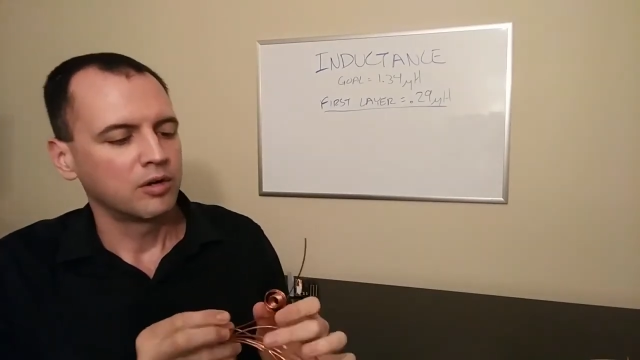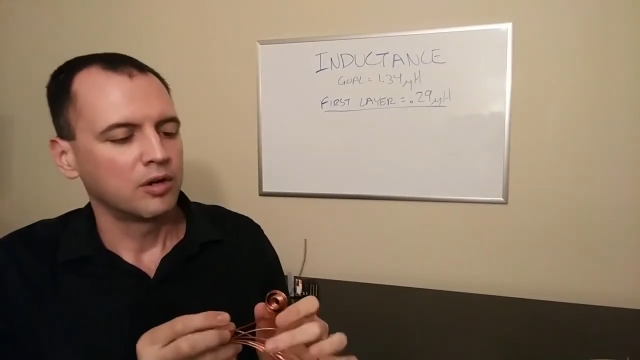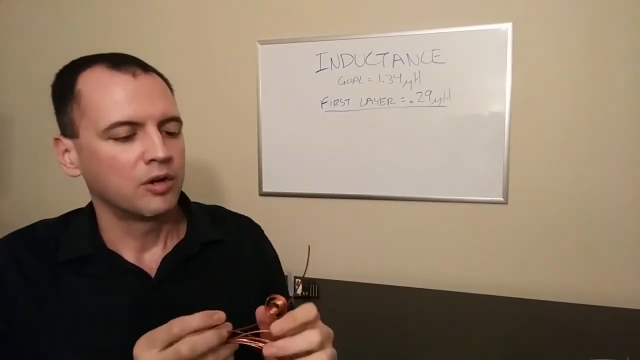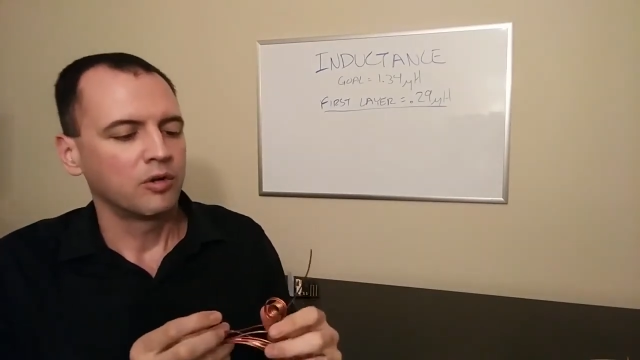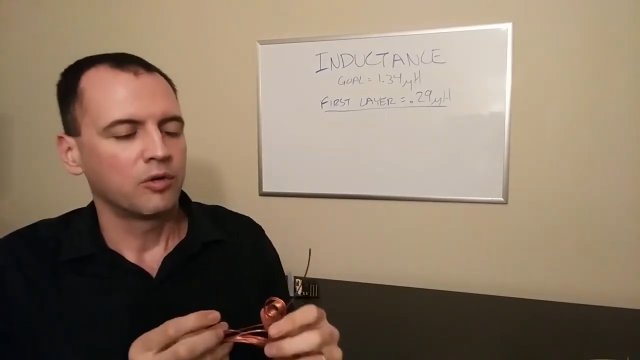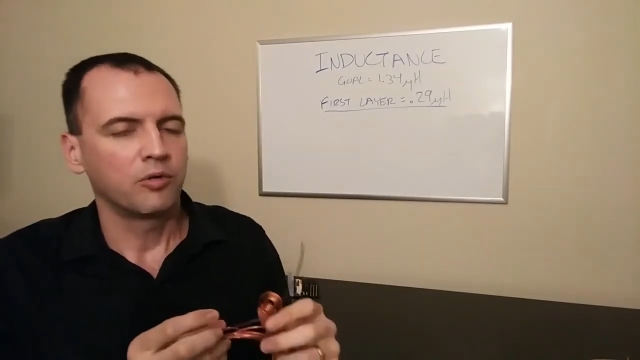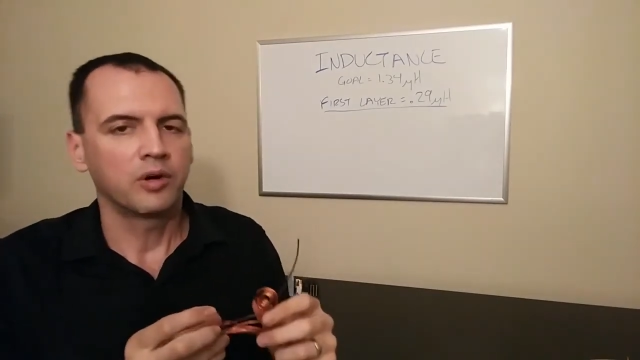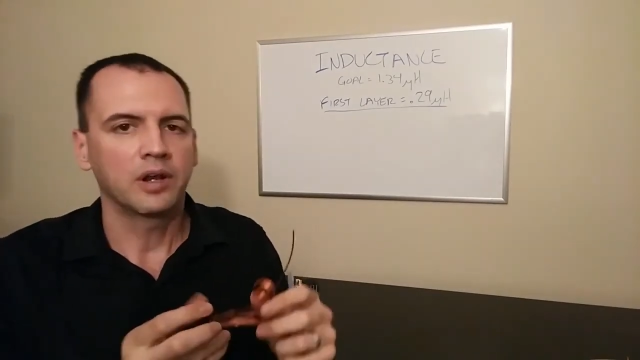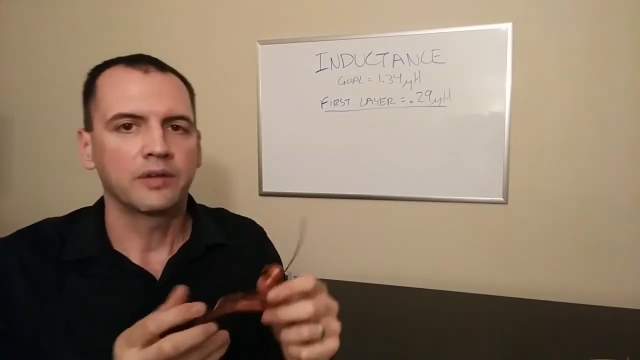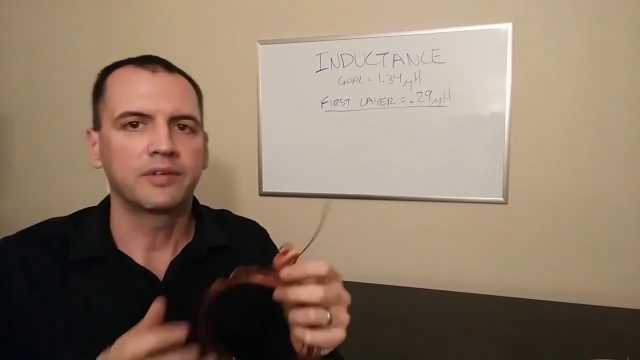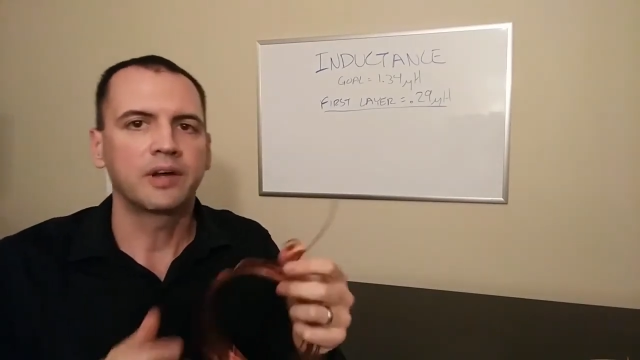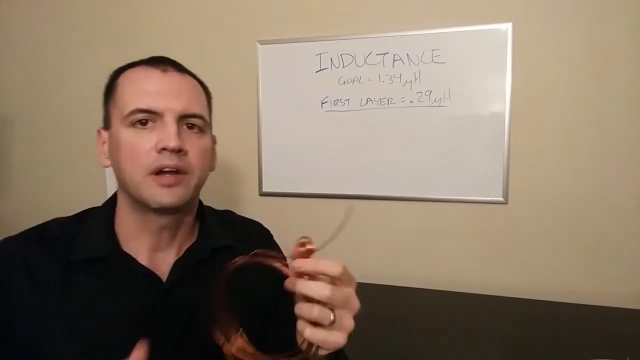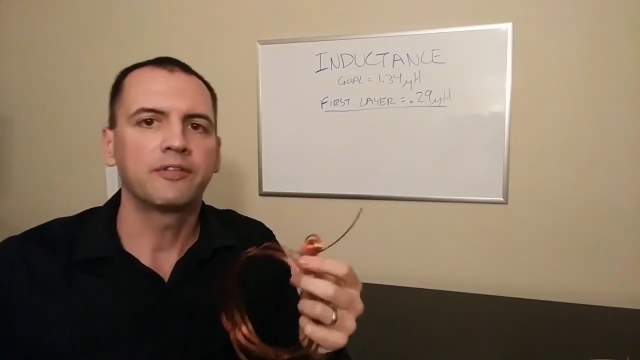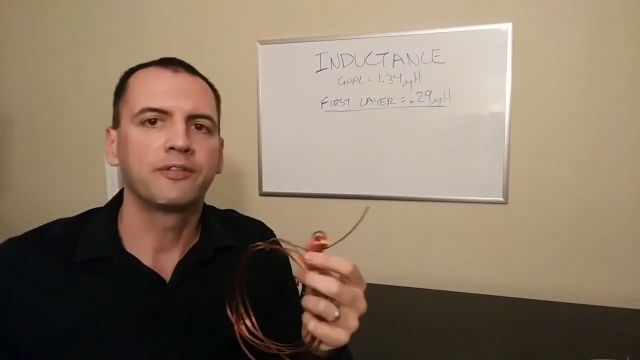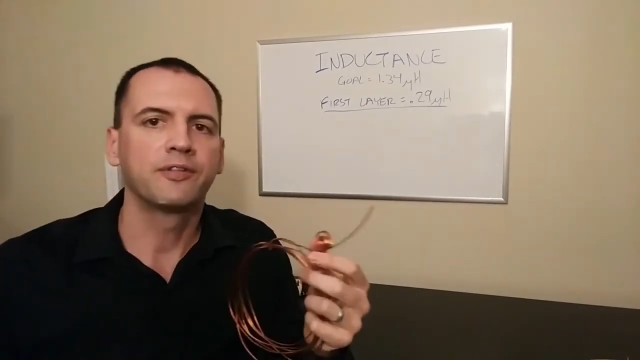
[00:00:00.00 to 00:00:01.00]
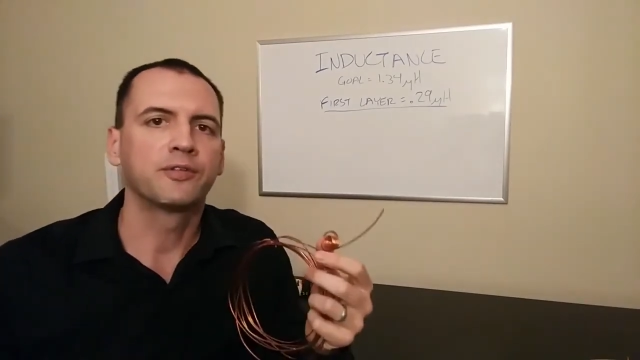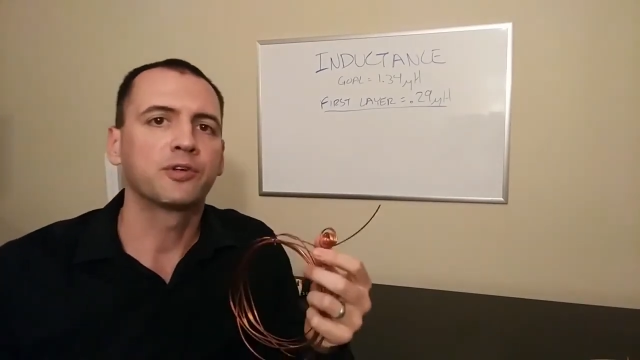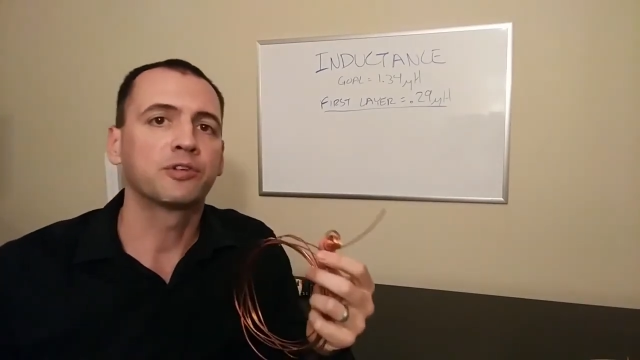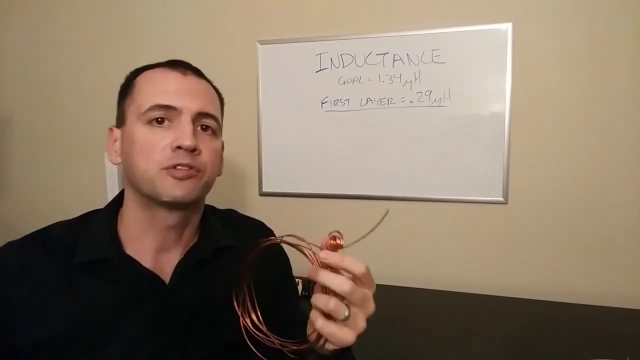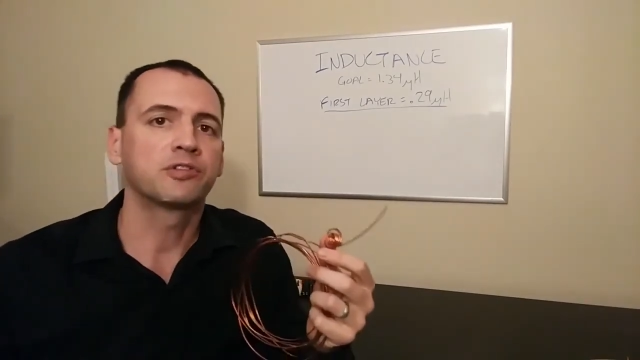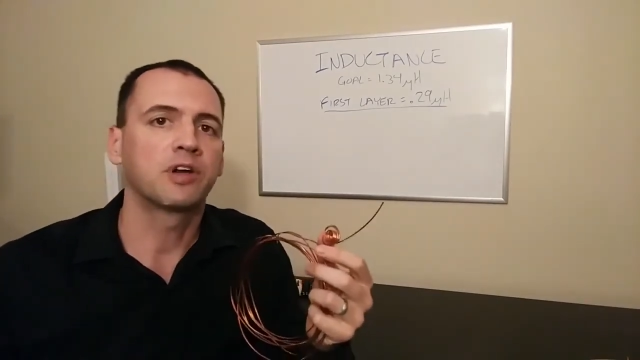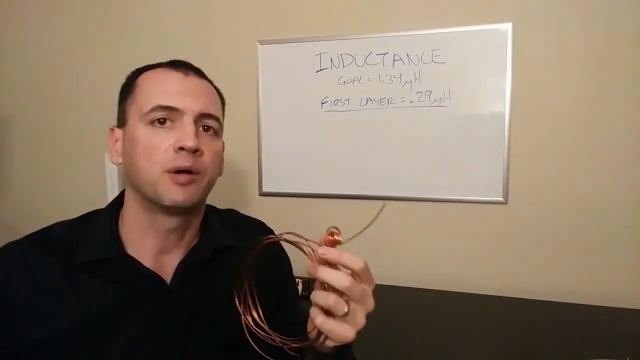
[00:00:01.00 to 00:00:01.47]
When I've got the first
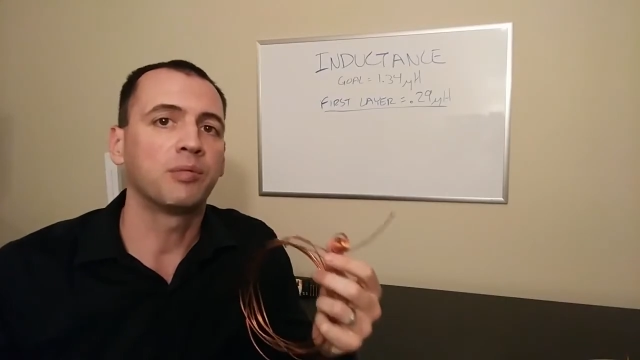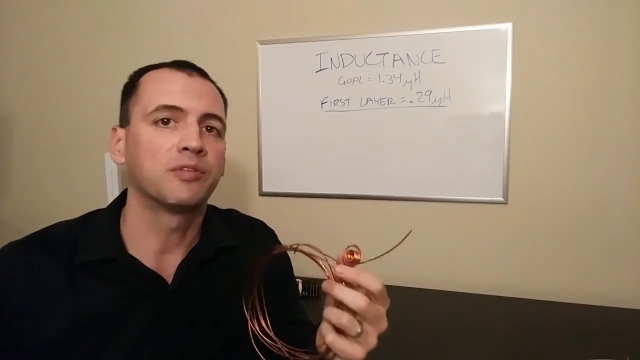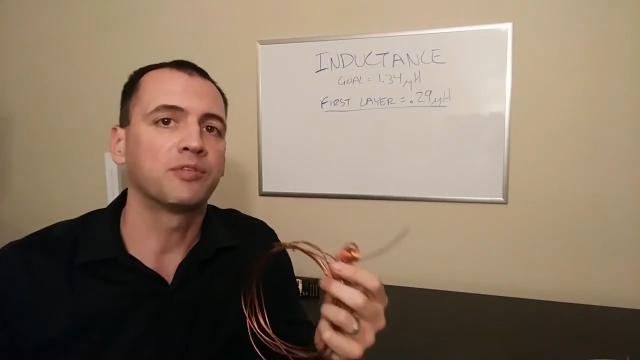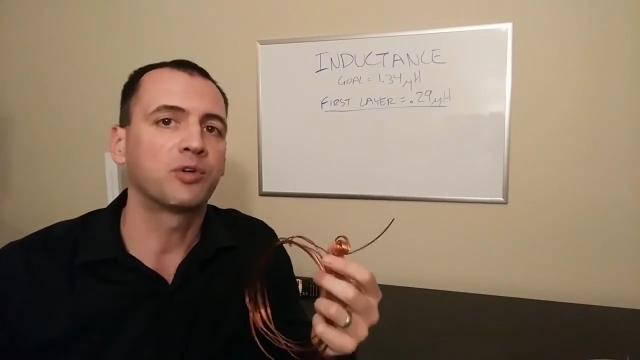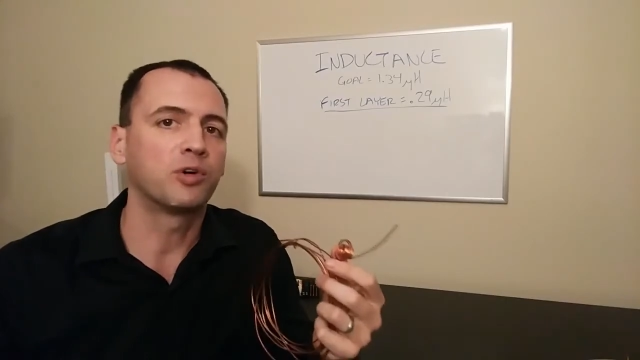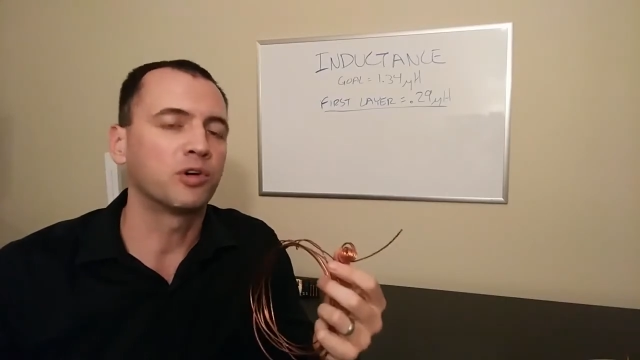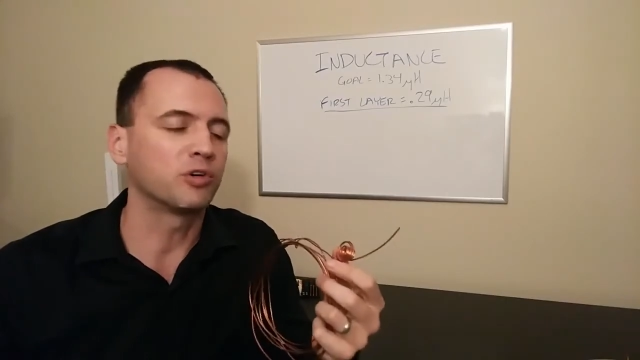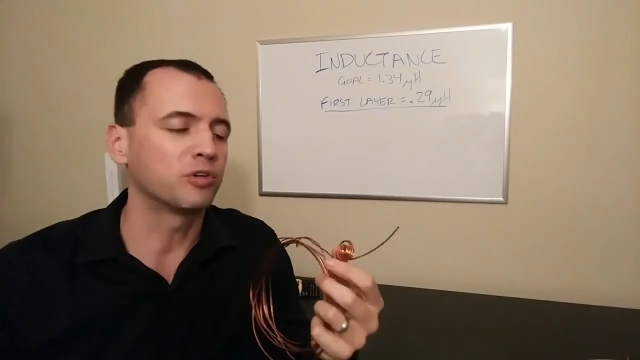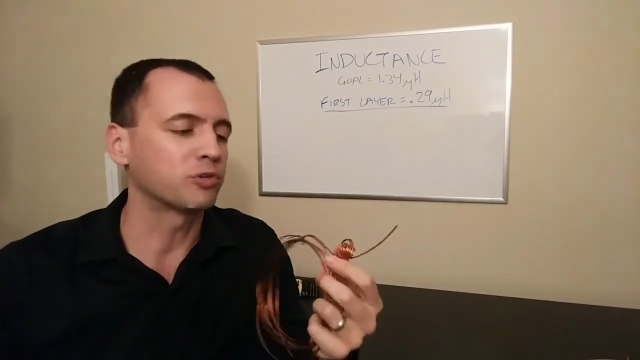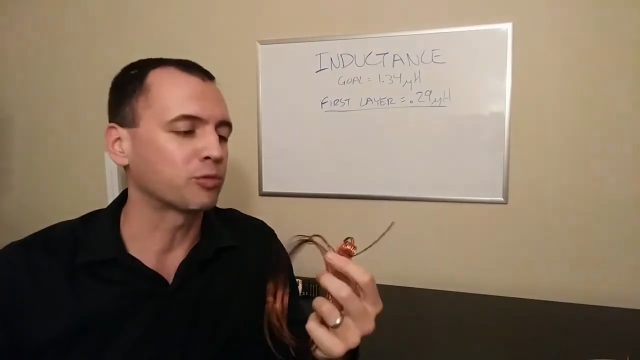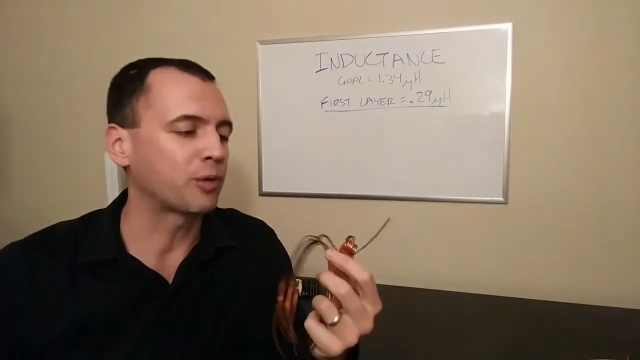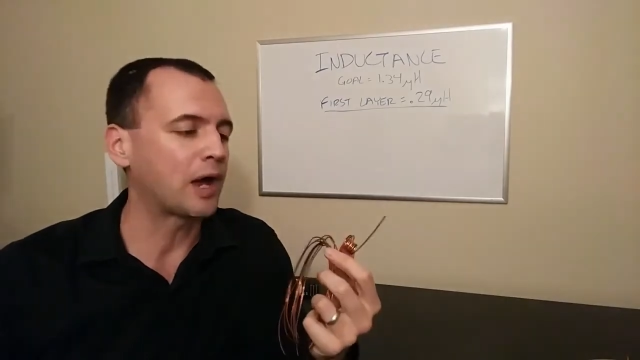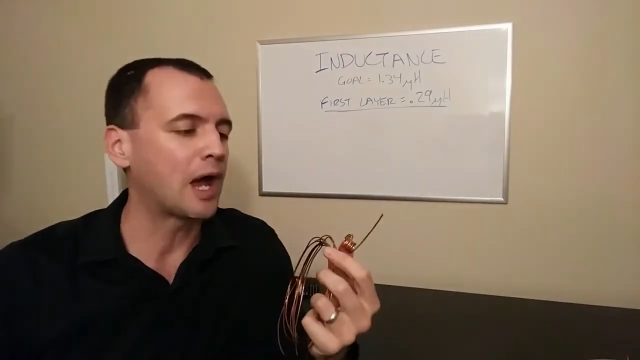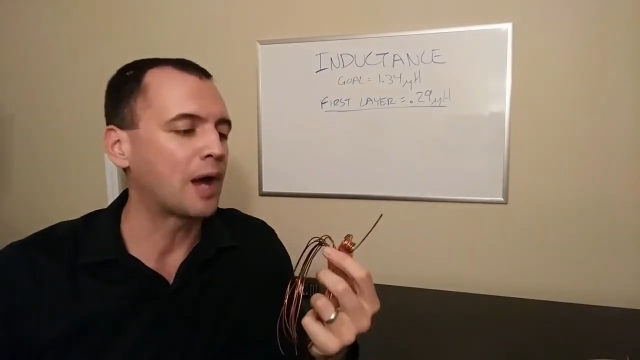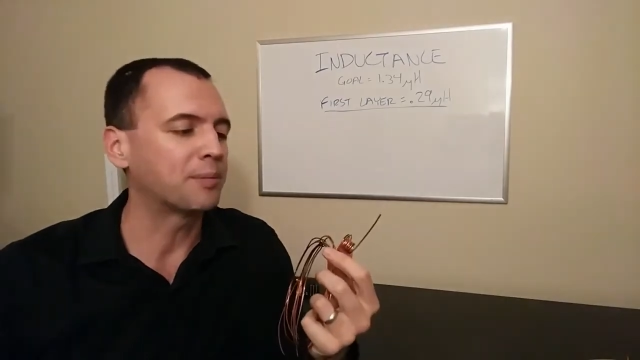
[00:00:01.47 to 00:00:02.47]
couple of coils wrapped